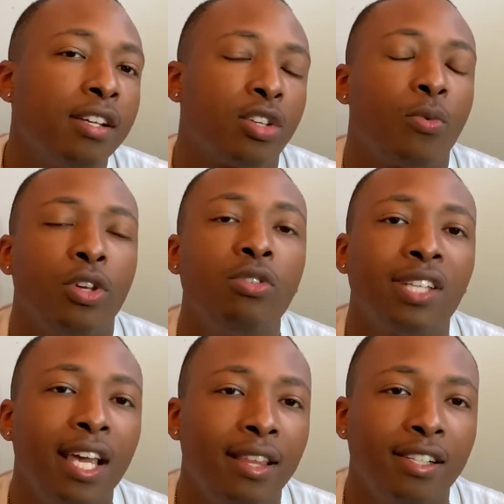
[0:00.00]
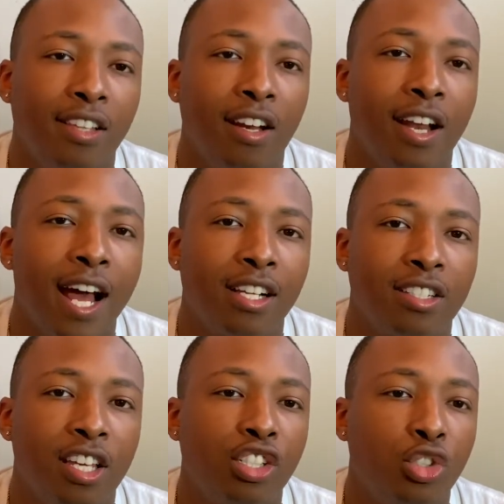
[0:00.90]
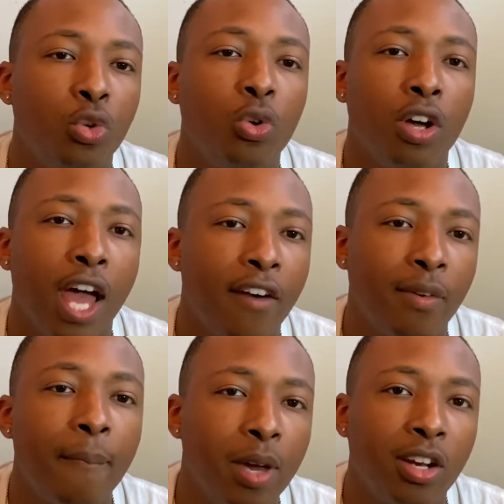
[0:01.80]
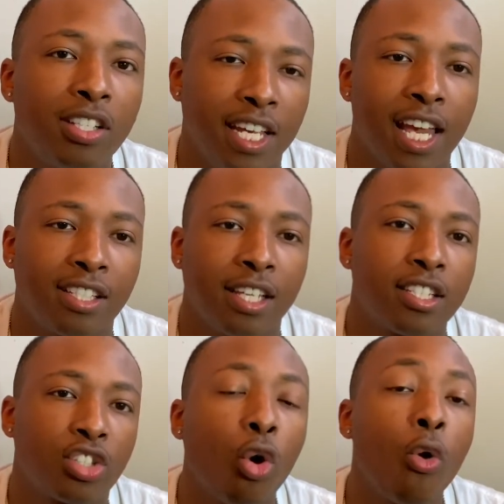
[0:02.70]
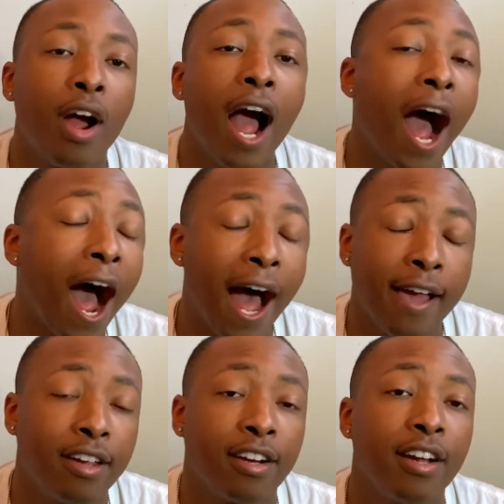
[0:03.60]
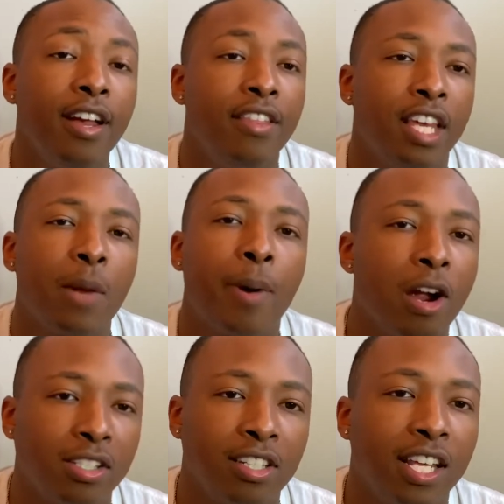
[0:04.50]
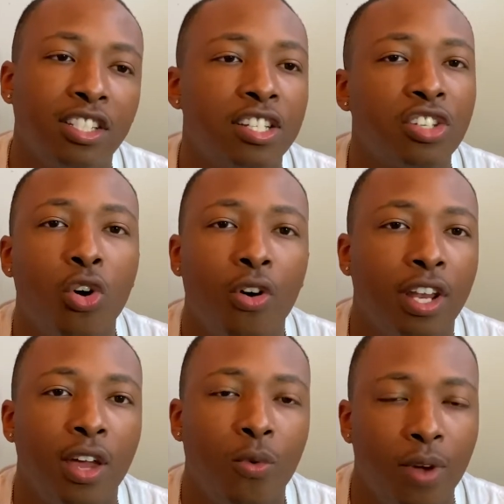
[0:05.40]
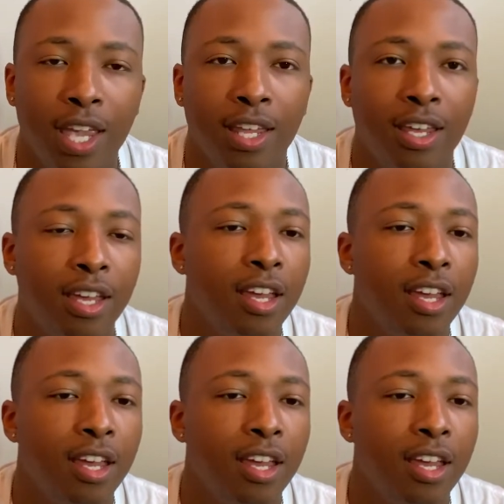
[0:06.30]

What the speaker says: So when you take that standardized test, you will have a better chance at scoring higher than a person that's just going in and winging it,